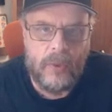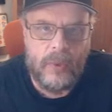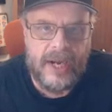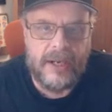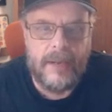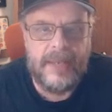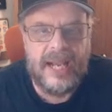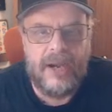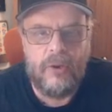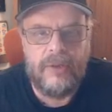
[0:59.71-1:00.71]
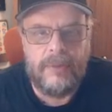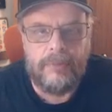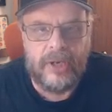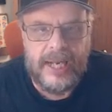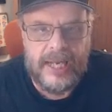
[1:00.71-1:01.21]
we are coming out of the
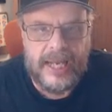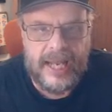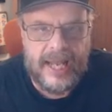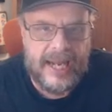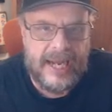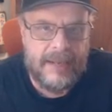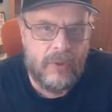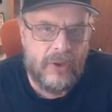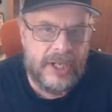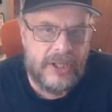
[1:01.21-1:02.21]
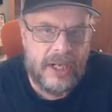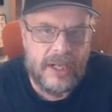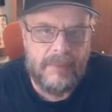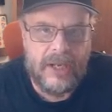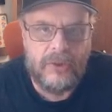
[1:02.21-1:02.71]
break, and I'm going to
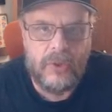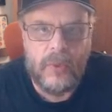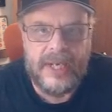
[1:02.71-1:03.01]
talk about the White